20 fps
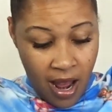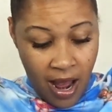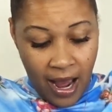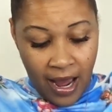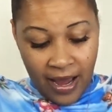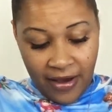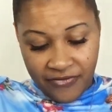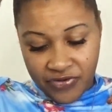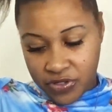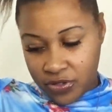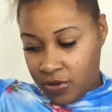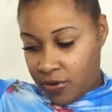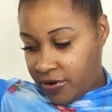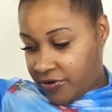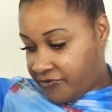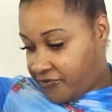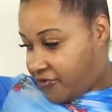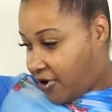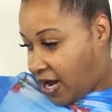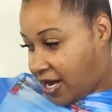I have to go
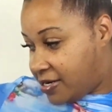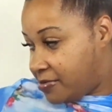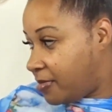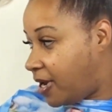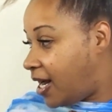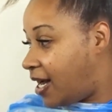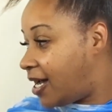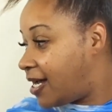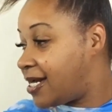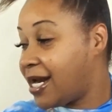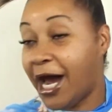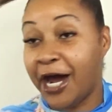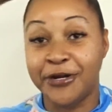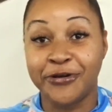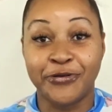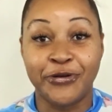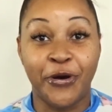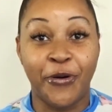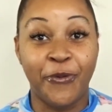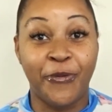and find mine. I
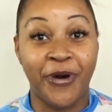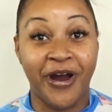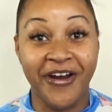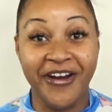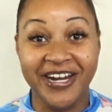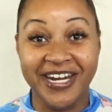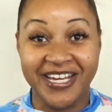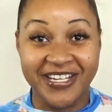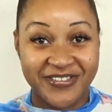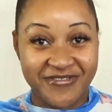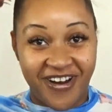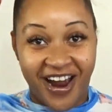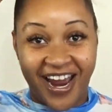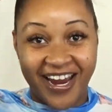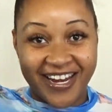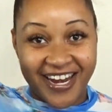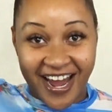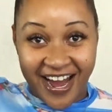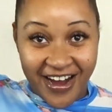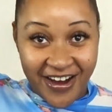don't know where it is
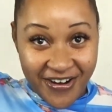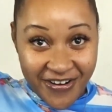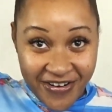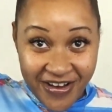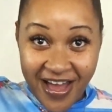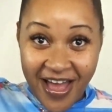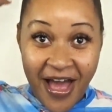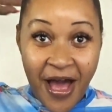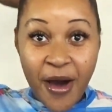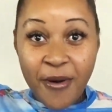right now,